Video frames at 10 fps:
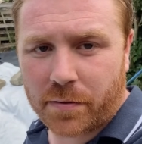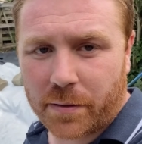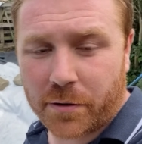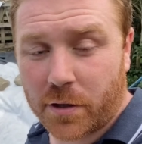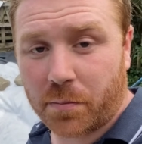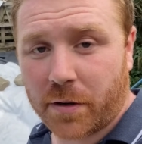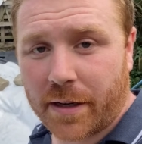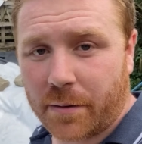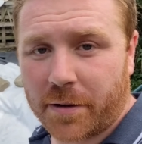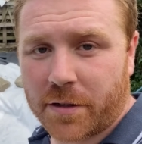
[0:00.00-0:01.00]
Pretty much I'll put a
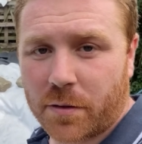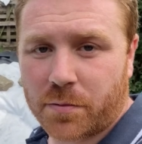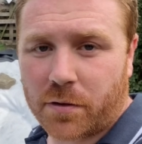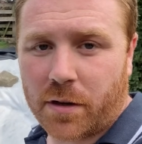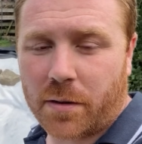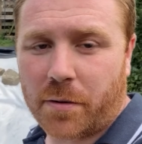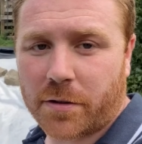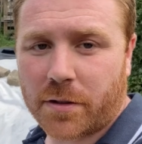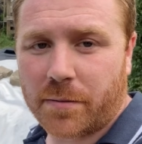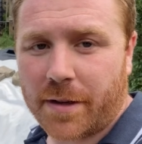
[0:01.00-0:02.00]
little bit of subsoil in the
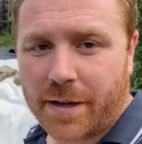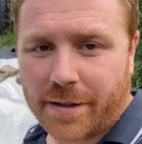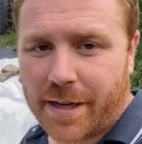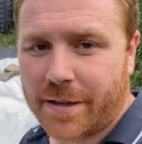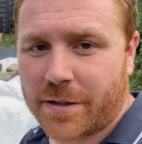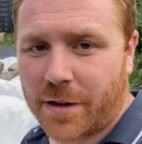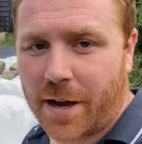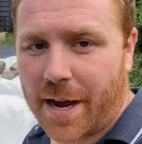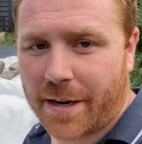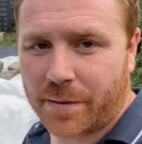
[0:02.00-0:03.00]
bottom, then
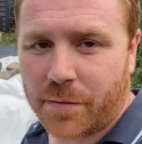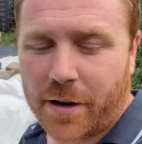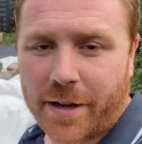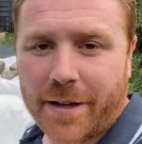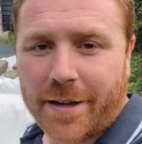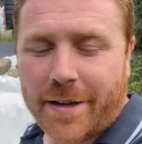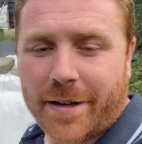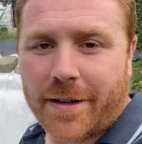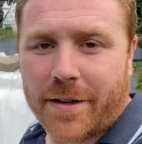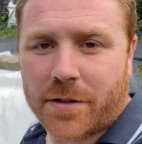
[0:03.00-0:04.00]
start adding my
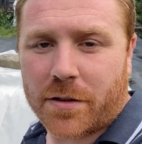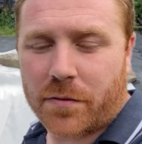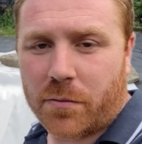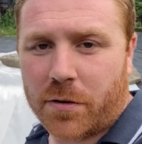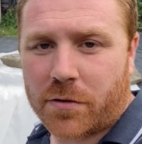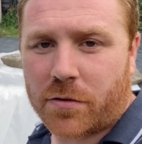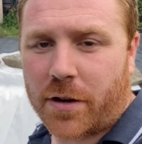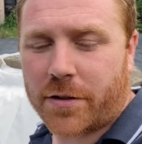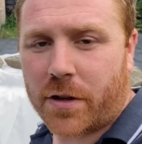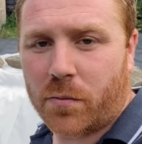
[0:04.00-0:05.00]
sort of almost
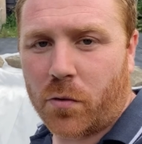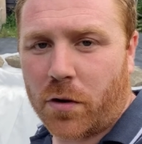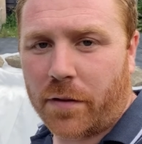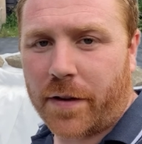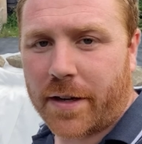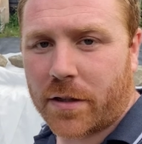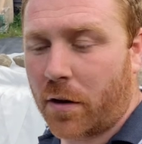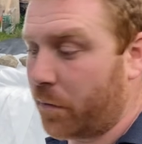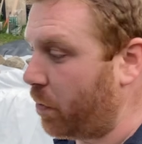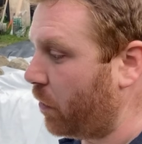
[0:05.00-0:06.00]
dry stone wall effect
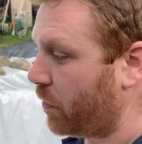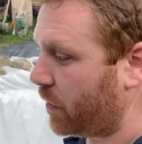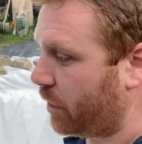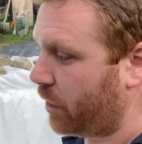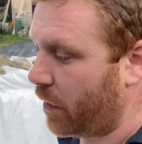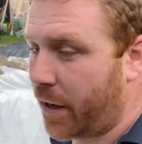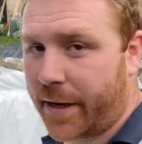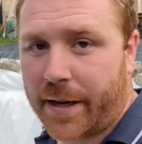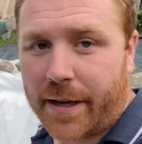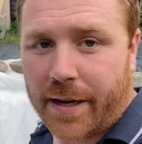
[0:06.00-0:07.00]
of boulders, if you
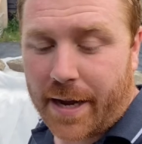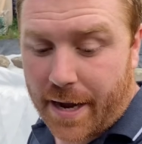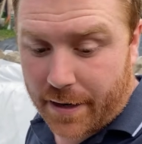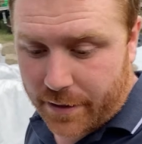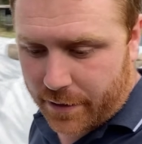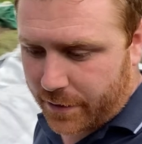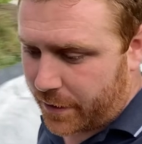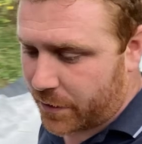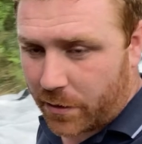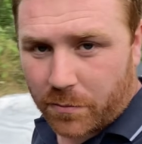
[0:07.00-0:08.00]
like, and
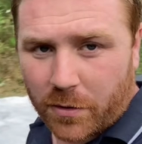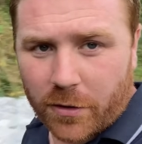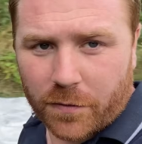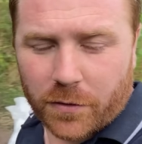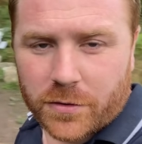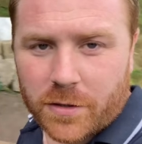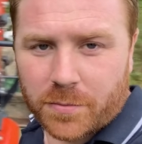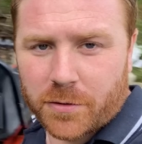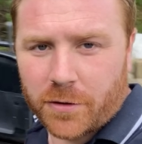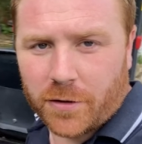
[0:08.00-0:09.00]
this beautiful
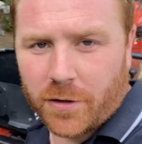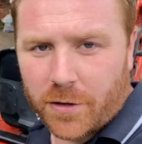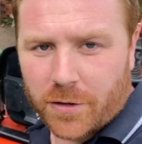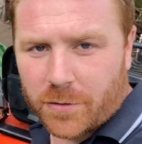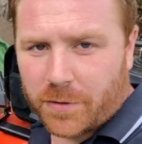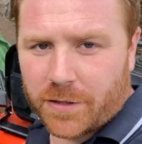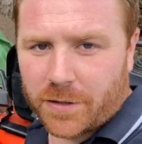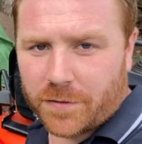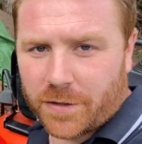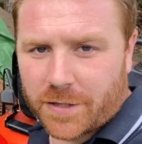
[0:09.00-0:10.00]
subsoil which
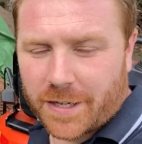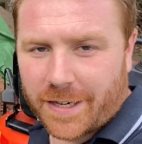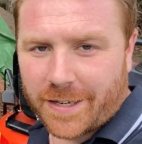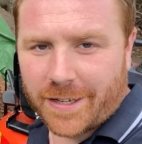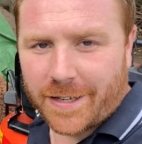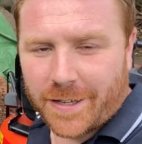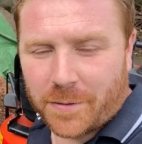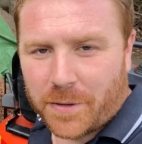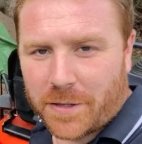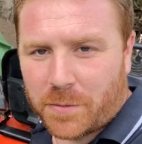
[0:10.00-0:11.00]
you've just seen,
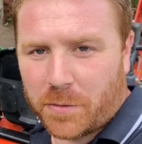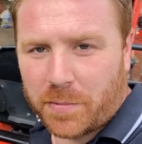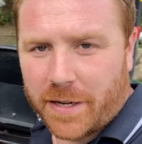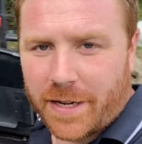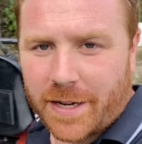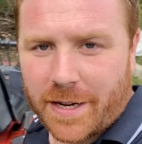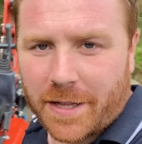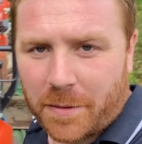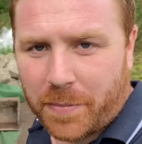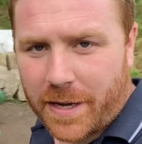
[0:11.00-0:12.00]
which will be
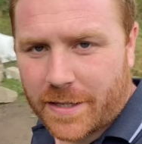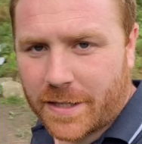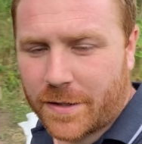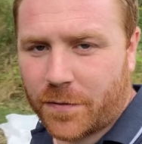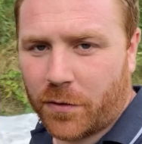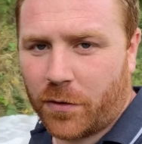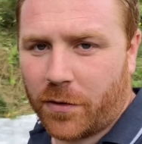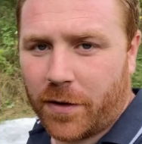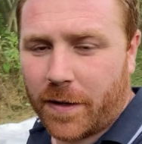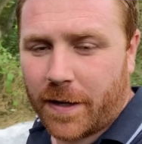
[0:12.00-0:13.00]
the basis
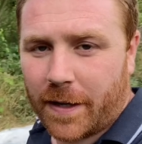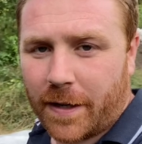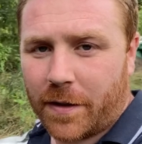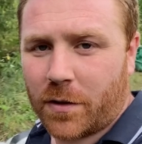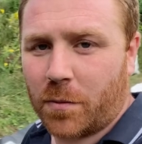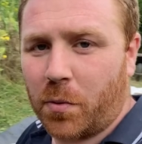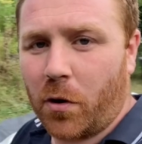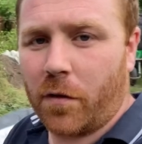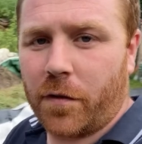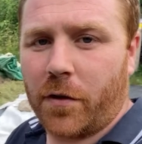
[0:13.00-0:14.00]
for the
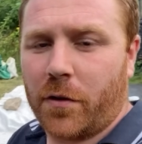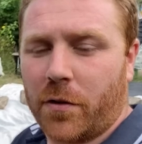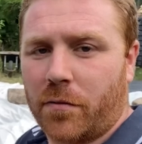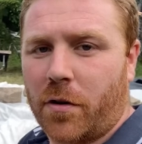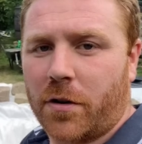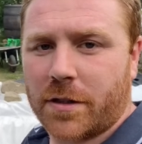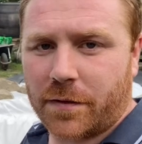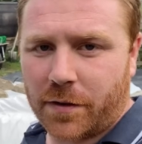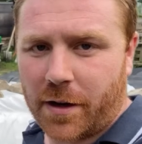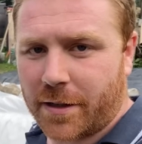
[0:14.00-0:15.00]
support for the rocks,
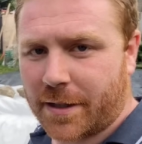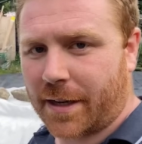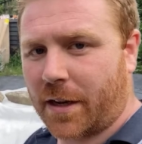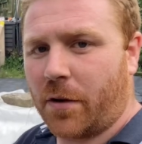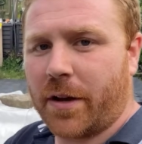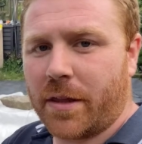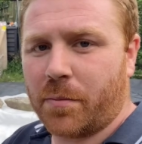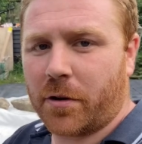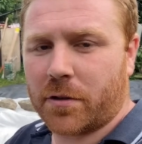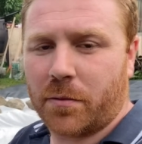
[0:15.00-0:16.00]
if you like. So that'll go in
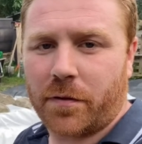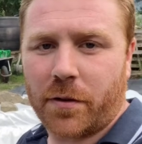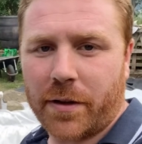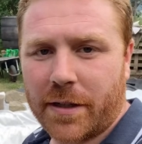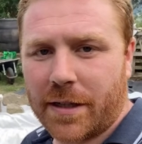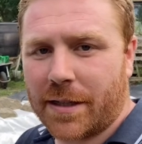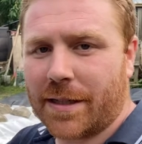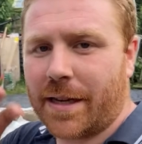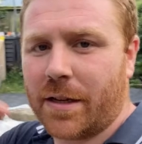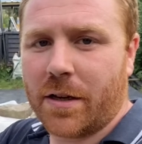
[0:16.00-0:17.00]
the bottom a few inches,
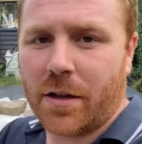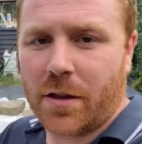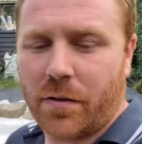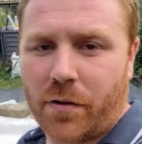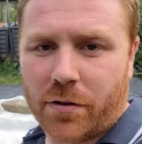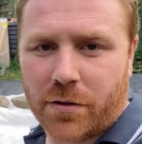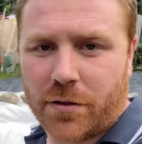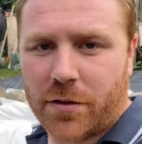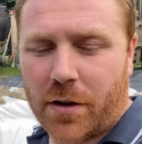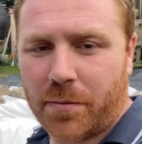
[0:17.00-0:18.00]
then the rocks
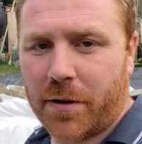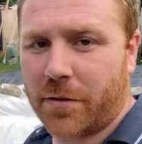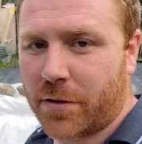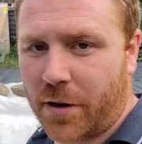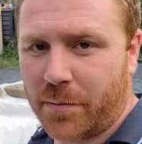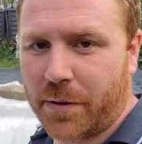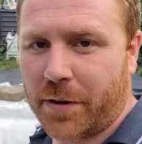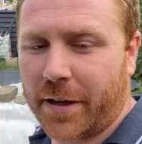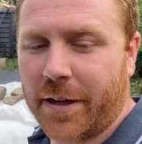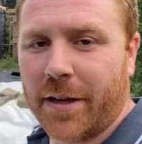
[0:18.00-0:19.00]
on top, and I'll start
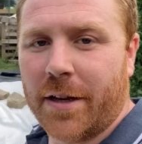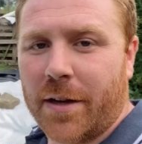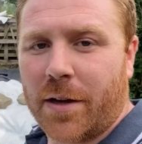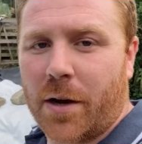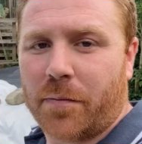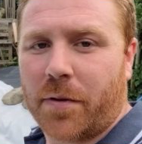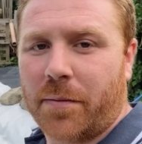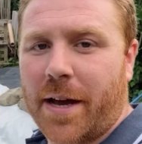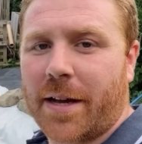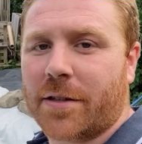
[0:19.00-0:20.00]
building up
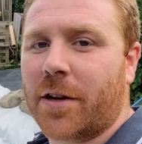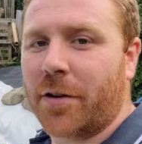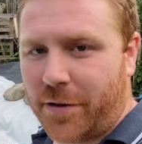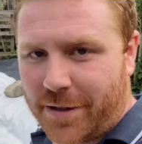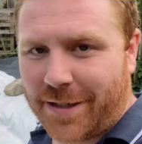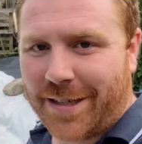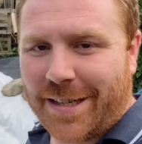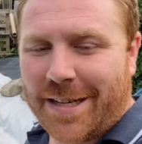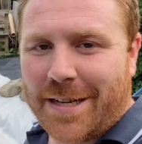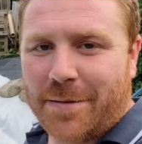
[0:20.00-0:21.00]
from there. So
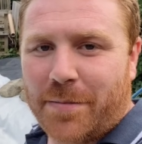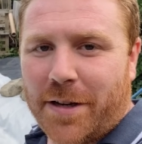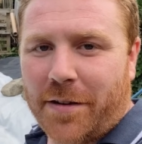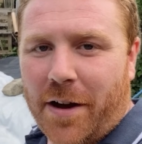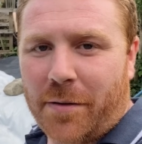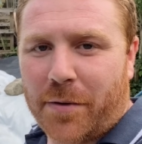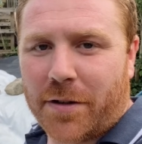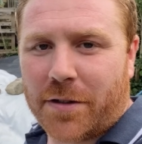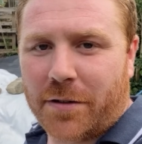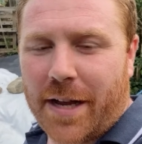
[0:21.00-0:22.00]
a bit of hard
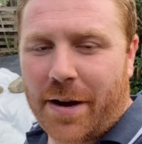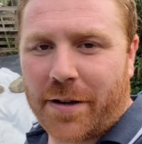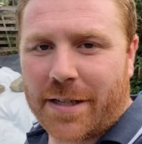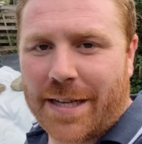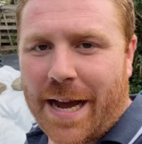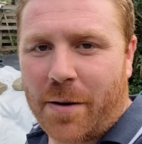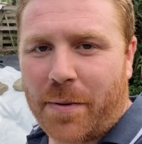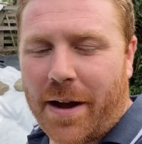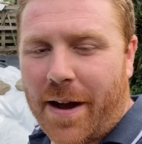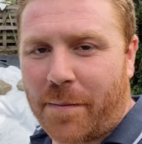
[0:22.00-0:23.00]
work to do now. It's now
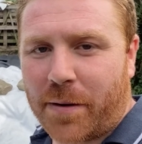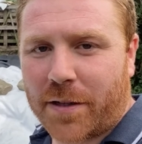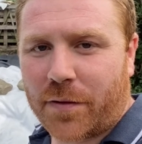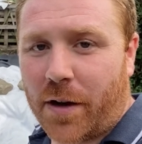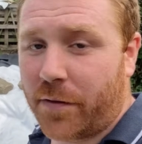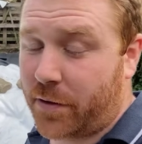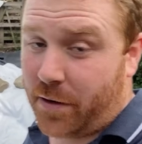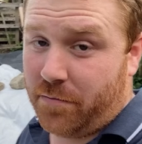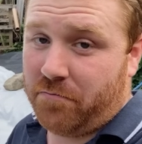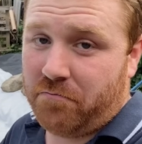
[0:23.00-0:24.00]
about 5:30,
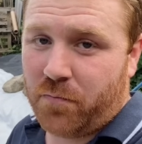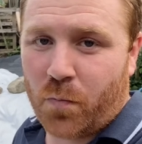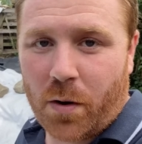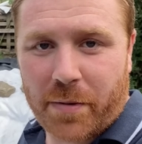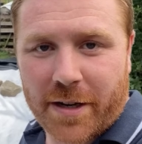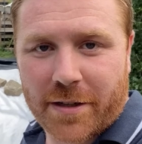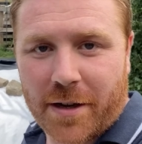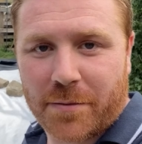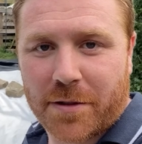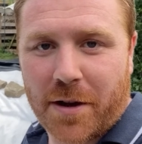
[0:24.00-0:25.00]
so what better
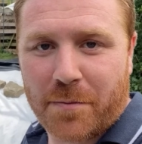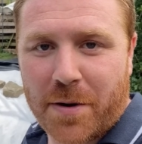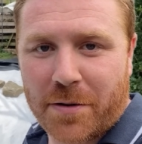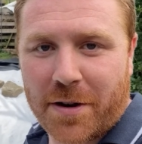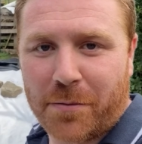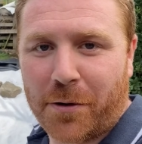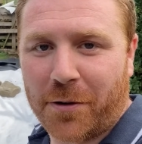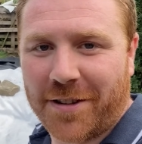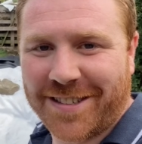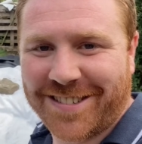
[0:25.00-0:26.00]
time to start building a wall?